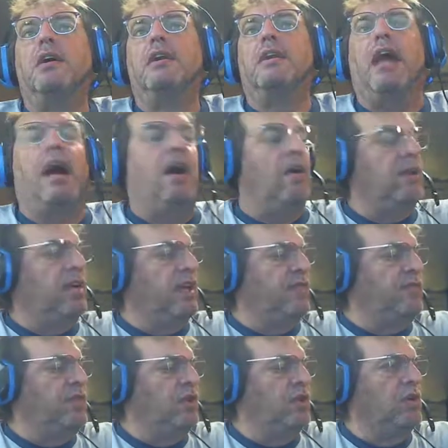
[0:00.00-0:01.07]
Now,
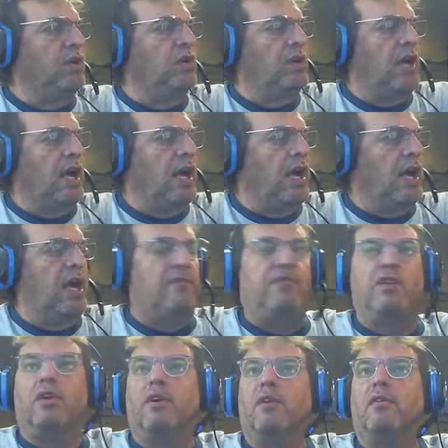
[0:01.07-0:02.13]
if
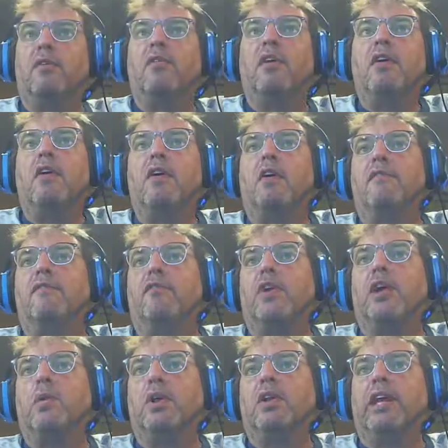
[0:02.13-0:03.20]
you're
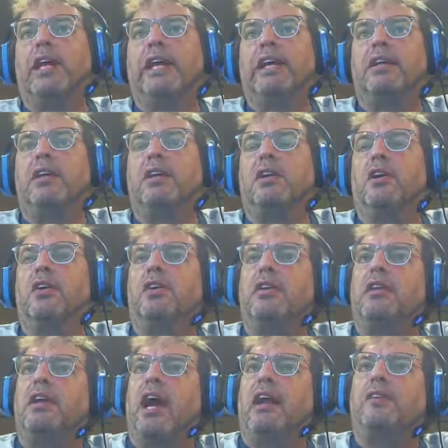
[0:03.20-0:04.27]
freewheeling it and you're
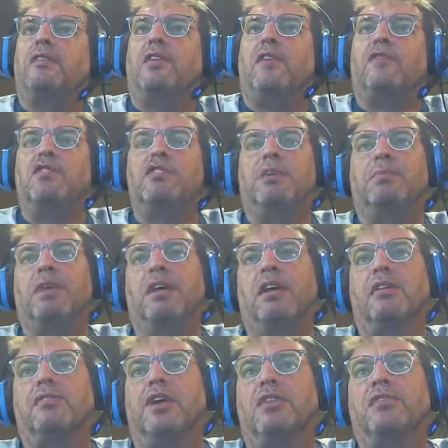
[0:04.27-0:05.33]
got it set for something
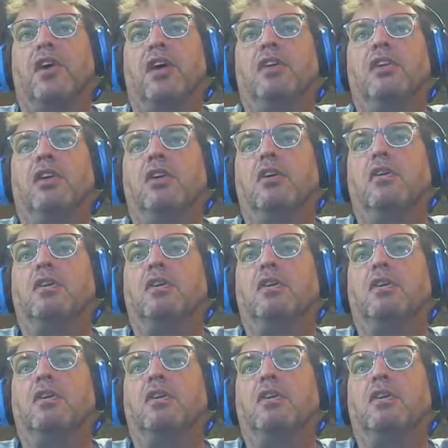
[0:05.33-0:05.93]
else, that's on you.